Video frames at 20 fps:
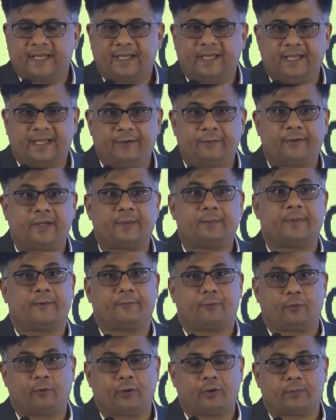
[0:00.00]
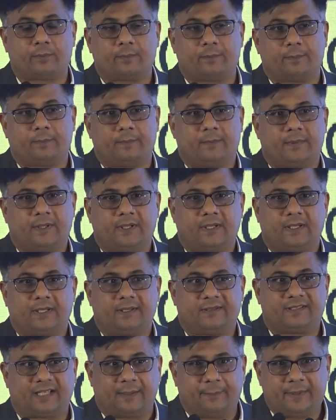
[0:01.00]
even before
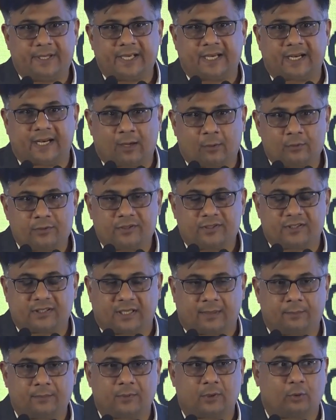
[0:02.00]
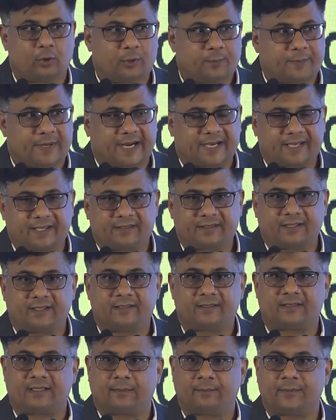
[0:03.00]
SEBI announced some good
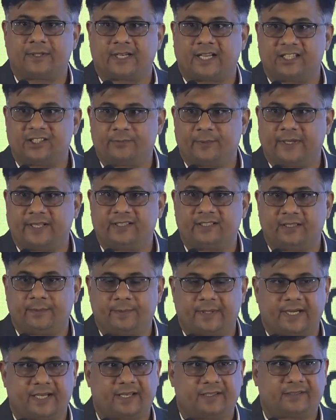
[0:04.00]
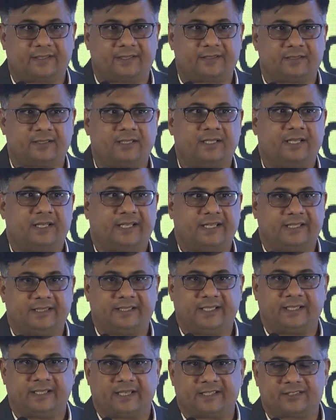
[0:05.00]
practices, some transparency practices in
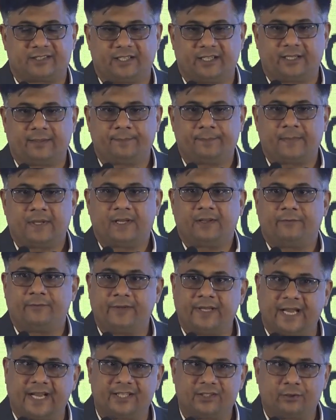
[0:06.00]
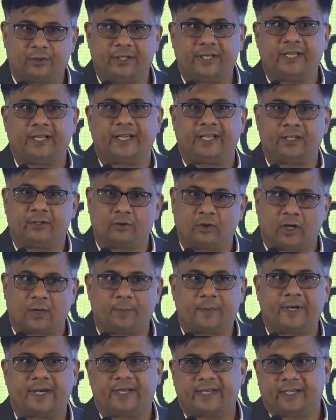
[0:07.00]
the industry. We actually
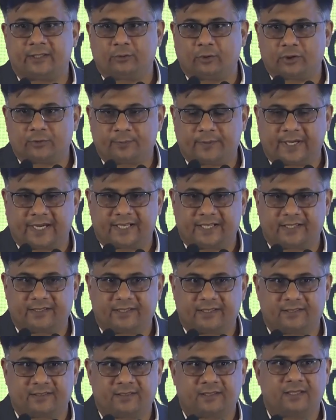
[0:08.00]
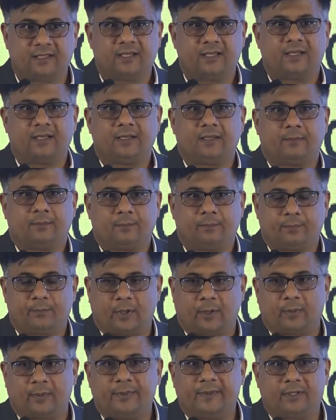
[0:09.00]
incorporated those practices
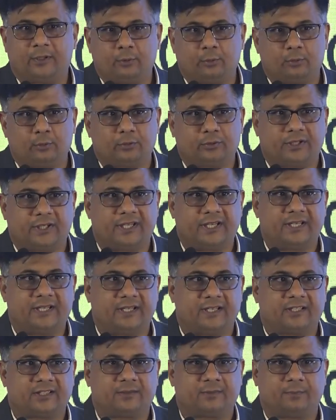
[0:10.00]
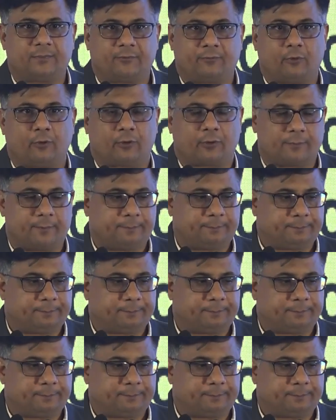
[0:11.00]
probably 2 to 3 years before.